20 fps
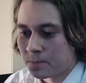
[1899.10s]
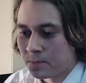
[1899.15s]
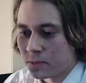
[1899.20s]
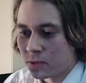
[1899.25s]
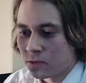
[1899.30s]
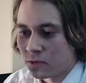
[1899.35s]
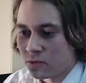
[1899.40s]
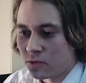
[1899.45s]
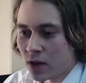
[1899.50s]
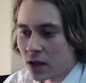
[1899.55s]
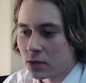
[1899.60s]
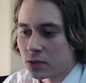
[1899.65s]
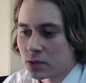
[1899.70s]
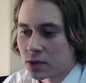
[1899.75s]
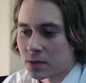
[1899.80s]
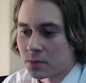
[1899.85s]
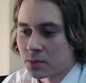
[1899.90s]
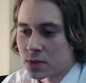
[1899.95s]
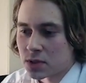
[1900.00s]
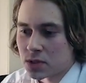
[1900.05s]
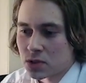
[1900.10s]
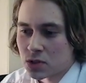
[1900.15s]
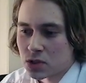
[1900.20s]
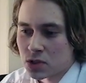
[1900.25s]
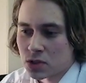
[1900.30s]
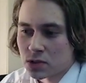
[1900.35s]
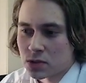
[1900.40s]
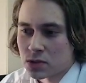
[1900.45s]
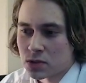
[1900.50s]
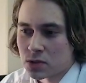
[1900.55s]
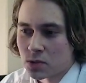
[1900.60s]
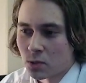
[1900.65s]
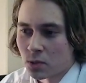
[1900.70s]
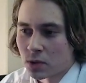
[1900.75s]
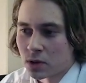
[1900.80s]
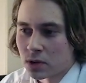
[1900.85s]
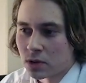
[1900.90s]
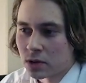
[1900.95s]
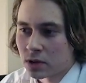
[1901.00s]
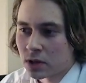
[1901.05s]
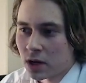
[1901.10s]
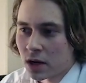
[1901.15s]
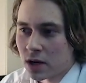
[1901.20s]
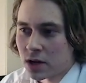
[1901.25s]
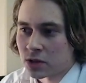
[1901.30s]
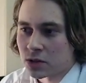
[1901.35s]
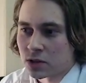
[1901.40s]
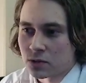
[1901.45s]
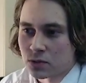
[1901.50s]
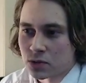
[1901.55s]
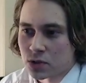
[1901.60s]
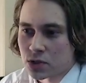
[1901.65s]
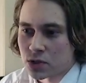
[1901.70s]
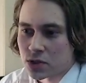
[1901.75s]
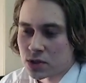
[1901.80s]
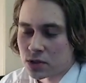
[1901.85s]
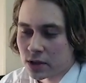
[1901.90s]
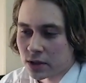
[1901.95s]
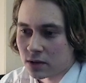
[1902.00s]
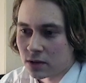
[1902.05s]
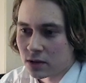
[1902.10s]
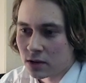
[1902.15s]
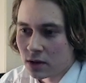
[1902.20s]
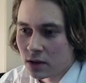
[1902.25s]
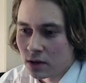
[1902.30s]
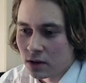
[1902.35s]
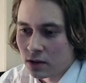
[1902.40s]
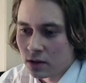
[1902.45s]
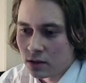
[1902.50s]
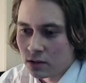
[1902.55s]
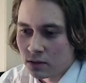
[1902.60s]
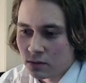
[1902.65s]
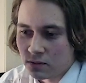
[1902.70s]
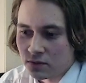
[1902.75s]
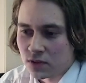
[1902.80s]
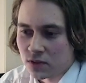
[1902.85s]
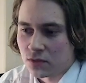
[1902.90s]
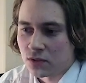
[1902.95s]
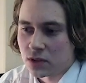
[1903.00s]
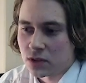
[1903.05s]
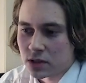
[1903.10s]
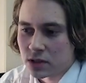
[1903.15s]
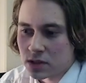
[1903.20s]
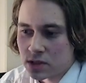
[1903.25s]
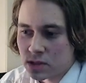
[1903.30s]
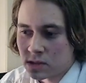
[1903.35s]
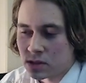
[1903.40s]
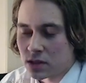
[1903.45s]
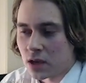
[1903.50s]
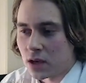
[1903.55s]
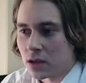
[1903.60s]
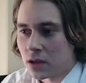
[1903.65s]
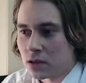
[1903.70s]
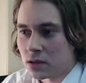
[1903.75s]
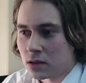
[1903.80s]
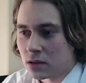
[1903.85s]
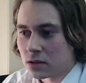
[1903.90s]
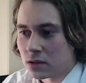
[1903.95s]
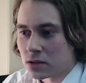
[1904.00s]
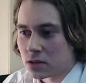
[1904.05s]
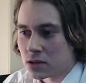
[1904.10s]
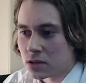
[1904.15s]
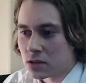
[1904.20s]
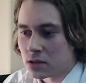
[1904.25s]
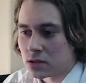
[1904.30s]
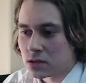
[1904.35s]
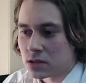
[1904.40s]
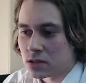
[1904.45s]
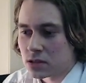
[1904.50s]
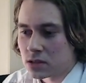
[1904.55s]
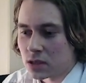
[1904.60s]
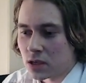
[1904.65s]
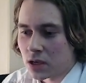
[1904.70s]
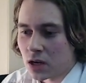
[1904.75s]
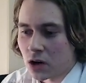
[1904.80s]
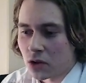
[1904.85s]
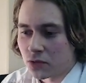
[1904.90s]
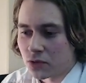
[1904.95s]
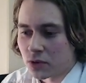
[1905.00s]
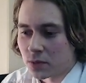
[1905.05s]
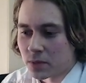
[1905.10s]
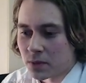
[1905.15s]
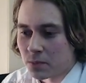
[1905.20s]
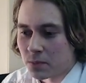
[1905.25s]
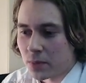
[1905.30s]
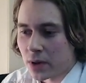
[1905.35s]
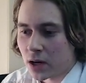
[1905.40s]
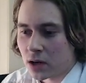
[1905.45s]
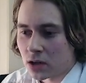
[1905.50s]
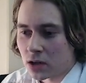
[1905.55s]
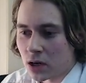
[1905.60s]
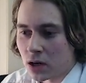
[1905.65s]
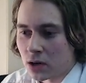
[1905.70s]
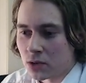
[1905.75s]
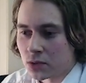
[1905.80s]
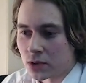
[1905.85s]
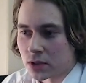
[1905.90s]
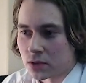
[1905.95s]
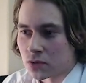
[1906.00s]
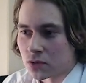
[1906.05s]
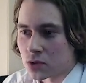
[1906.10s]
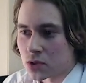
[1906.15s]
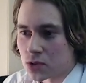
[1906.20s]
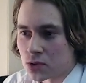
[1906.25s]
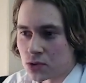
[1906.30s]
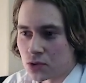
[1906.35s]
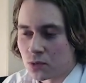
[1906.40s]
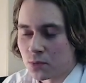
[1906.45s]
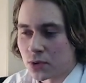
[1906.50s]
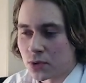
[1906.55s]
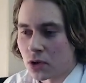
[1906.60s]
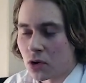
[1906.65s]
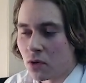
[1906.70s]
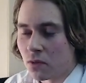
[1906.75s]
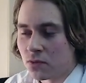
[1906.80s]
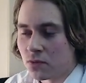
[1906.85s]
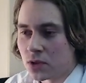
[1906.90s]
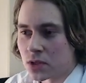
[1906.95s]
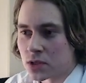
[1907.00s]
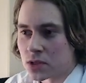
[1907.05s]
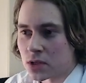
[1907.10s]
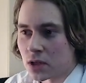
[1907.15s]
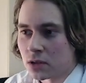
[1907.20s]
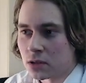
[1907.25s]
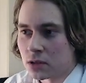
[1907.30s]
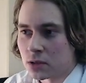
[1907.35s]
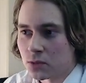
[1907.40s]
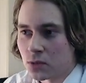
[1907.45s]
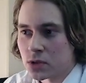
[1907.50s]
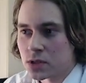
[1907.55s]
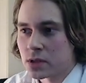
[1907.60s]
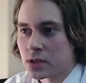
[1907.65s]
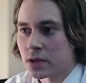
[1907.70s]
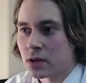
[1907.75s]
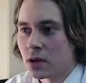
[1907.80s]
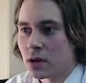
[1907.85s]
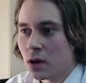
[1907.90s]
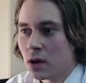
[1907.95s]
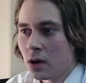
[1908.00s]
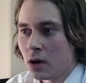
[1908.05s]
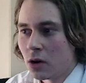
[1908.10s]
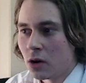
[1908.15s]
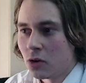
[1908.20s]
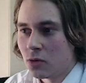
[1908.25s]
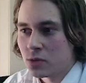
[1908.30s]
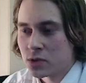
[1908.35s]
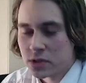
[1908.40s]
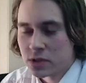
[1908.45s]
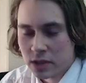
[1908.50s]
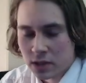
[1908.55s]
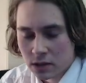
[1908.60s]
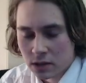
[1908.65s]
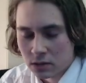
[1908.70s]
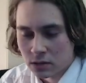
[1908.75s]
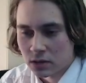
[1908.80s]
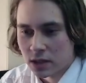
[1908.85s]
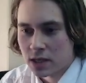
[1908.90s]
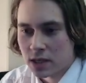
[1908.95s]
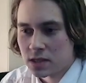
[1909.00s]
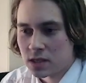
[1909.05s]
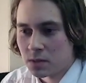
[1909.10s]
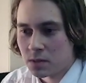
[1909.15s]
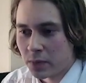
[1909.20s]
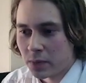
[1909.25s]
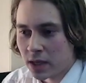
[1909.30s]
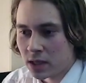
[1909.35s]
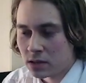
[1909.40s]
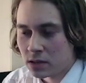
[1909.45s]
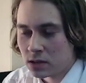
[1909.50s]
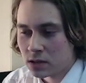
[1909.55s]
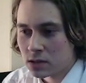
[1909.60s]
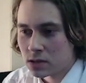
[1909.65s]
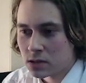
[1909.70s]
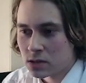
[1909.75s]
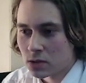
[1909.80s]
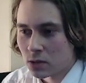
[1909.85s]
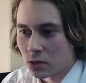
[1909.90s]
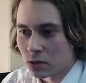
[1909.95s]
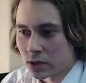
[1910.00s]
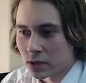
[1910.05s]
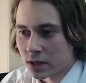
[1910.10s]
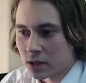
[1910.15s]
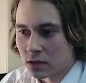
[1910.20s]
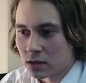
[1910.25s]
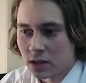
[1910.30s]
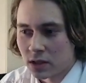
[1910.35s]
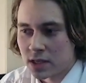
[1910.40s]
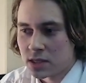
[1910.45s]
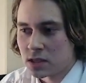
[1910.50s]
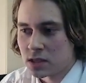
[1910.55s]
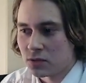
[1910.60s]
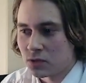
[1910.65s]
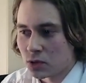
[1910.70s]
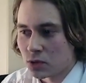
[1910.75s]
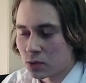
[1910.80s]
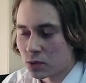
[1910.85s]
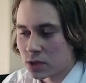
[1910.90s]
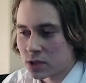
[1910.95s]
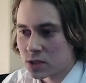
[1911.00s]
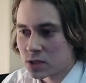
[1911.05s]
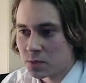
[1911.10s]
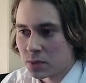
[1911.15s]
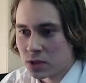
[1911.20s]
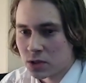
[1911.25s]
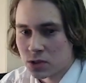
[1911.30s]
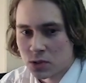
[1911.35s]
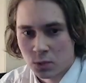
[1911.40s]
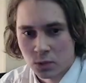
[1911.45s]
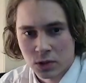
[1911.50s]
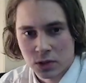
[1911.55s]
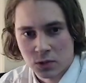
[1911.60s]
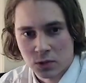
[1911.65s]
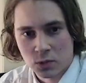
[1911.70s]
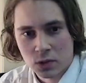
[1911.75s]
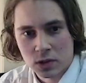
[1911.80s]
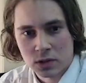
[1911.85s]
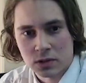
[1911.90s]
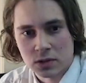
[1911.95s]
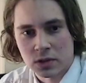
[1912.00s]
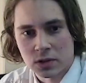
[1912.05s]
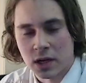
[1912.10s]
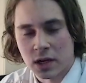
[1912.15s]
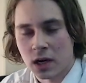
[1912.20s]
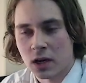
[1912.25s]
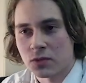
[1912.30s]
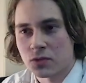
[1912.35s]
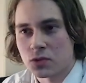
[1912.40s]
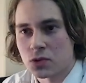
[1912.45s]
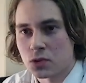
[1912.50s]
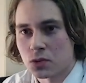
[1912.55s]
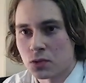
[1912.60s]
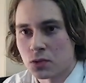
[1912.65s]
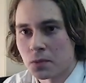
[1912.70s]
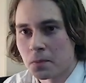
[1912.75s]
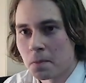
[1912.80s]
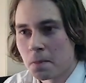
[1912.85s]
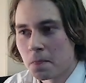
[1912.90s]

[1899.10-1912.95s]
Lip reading: value compositions where character would just like vividly stay out from the background. It was super obvious, and it was like almost like a lazy paintings or like a lazy viewer experience where you wouldn't really have to